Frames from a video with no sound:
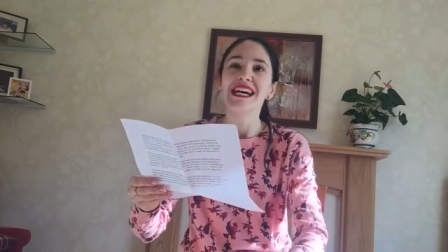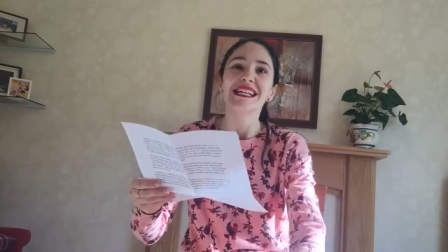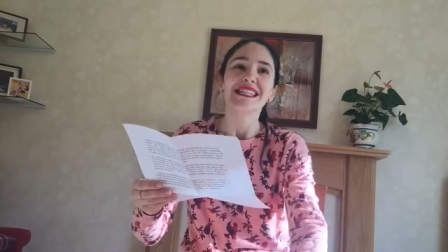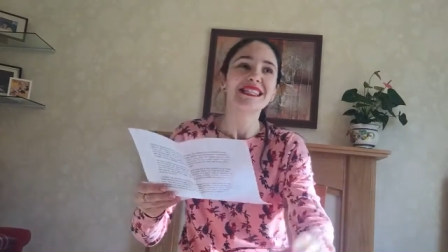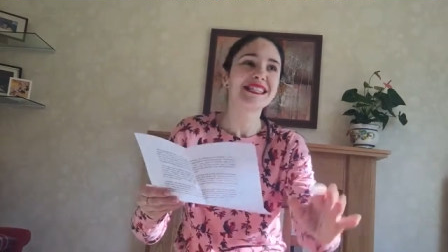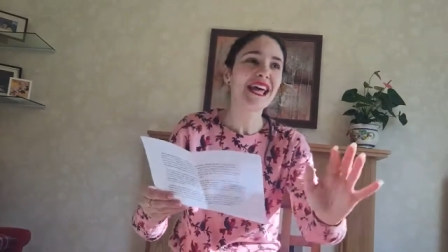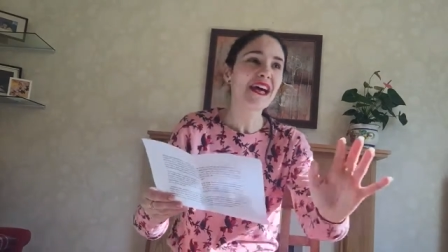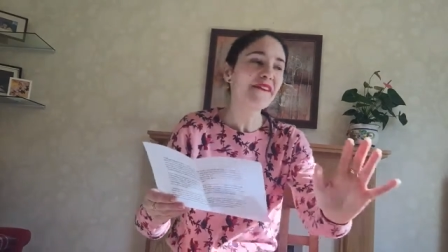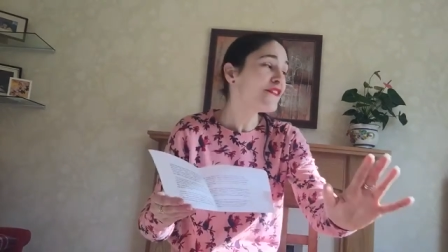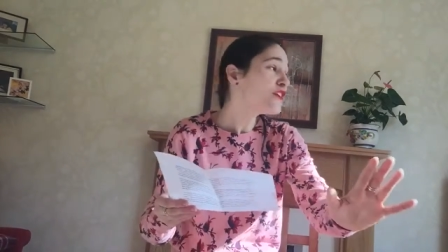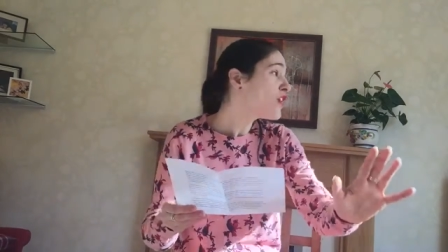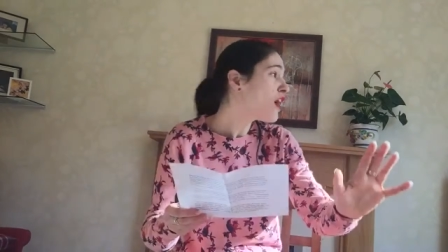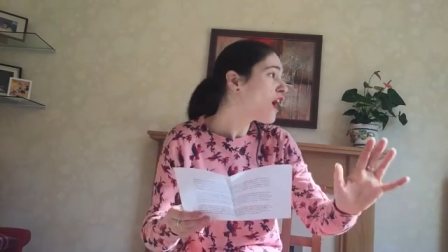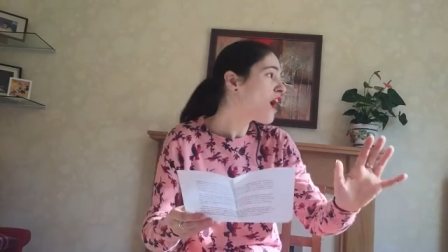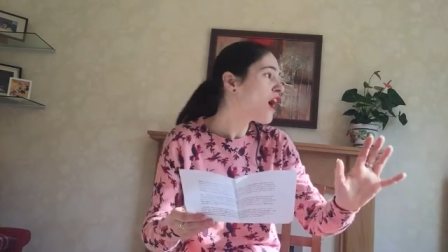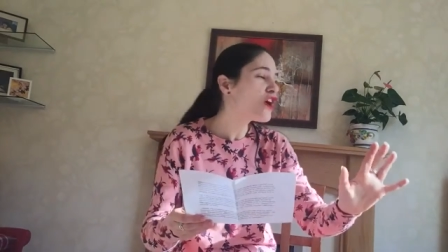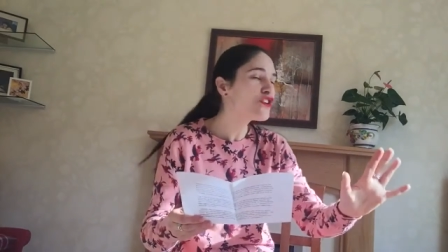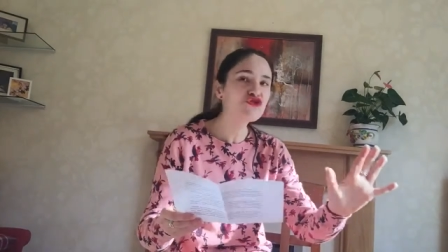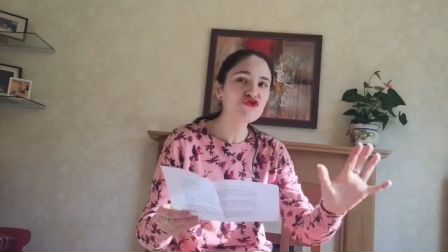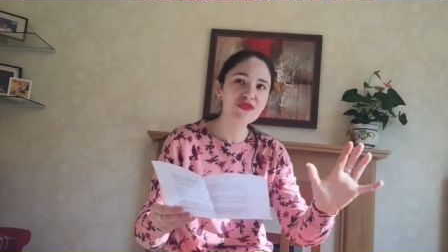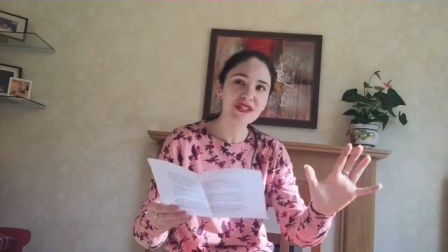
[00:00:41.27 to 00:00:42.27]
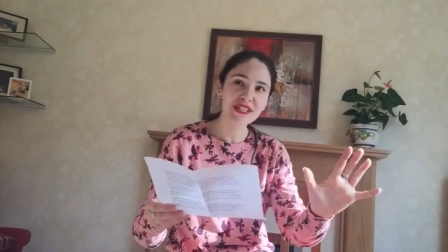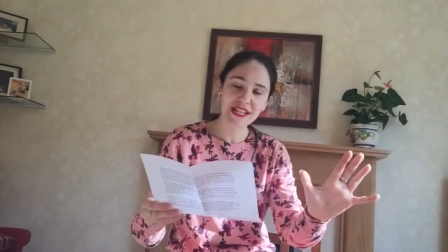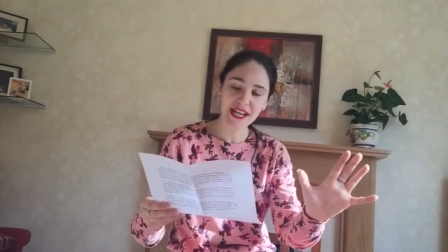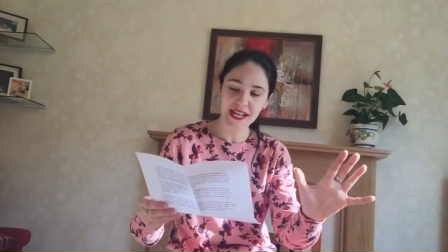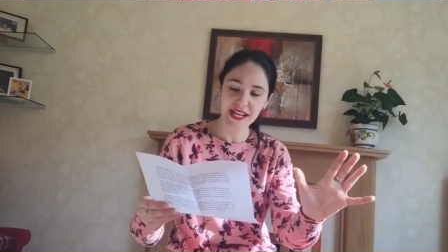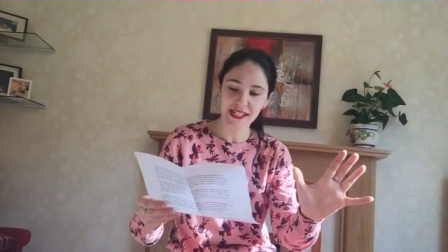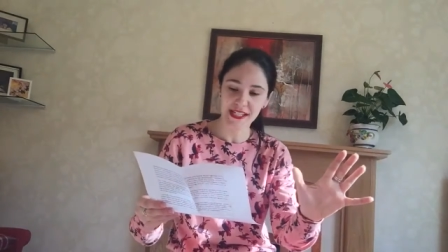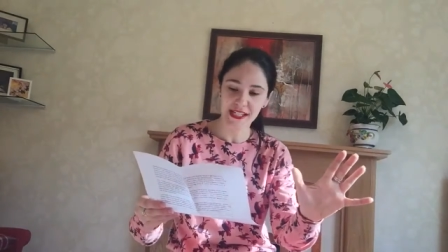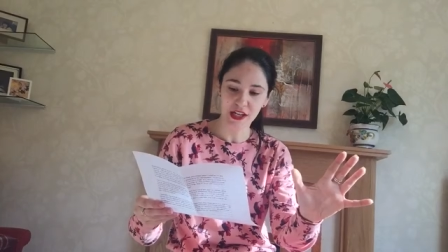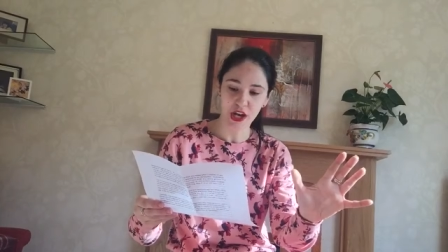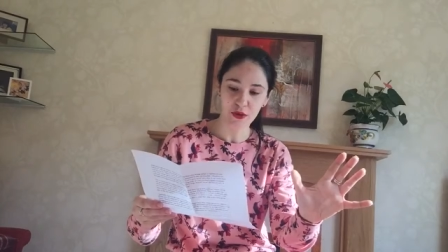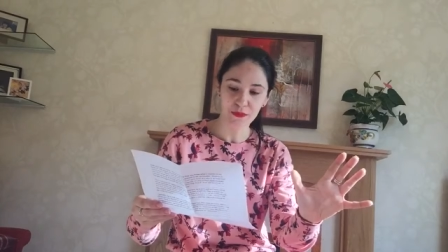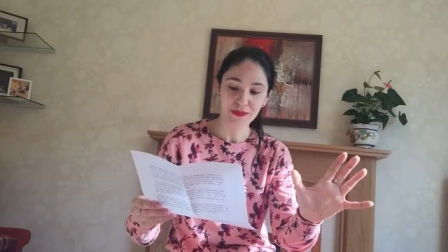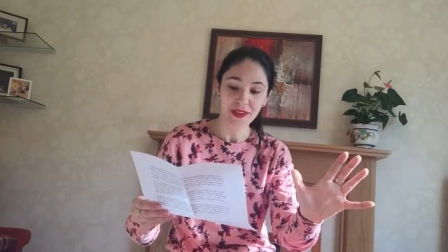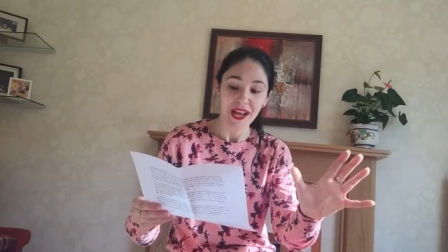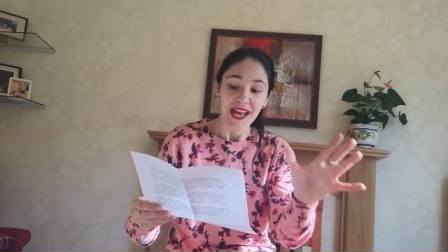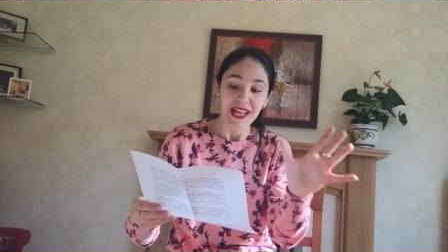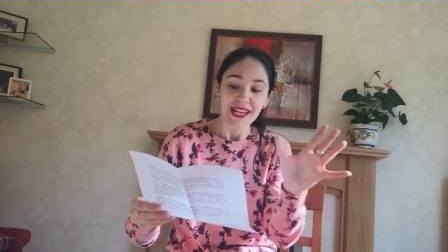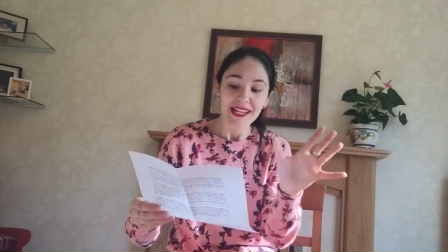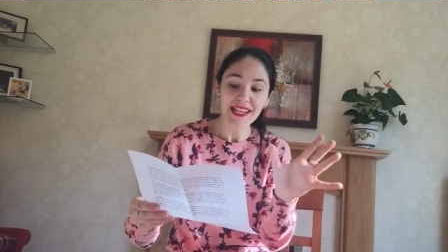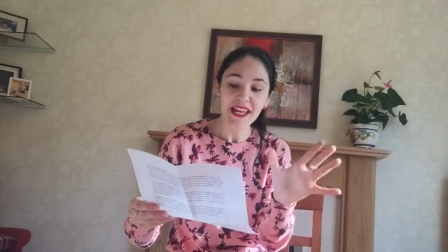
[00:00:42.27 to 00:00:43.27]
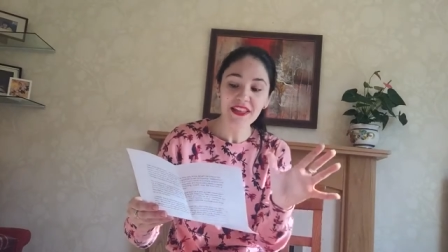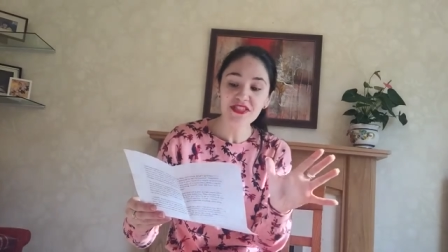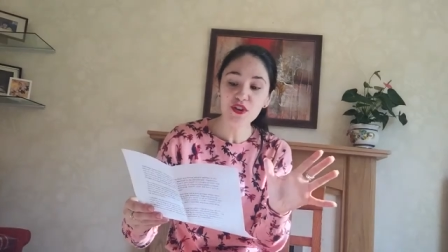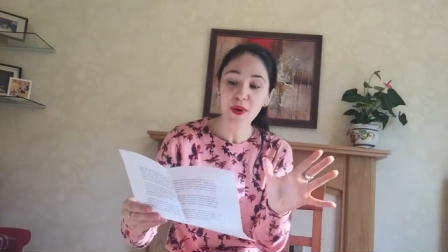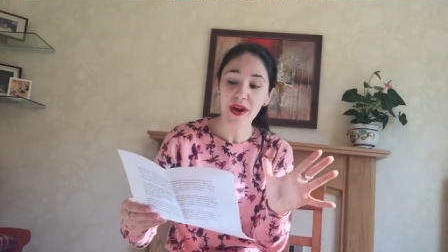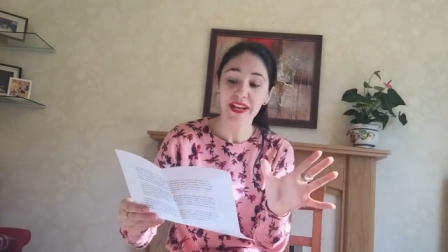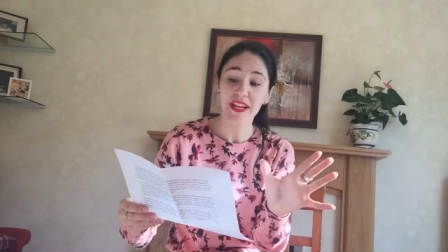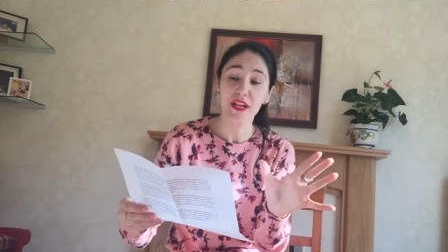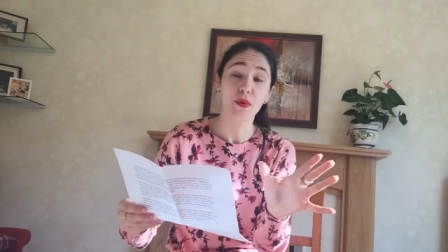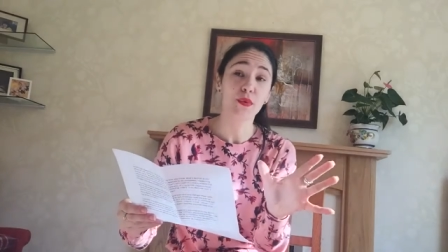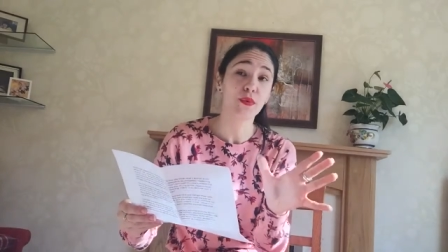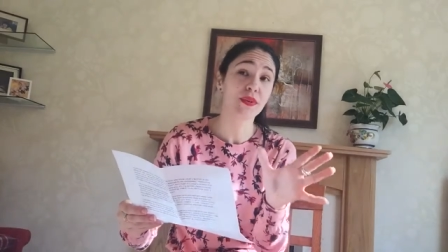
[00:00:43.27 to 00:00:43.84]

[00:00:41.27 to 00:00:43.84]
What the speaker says: 700 years ago, Lithuania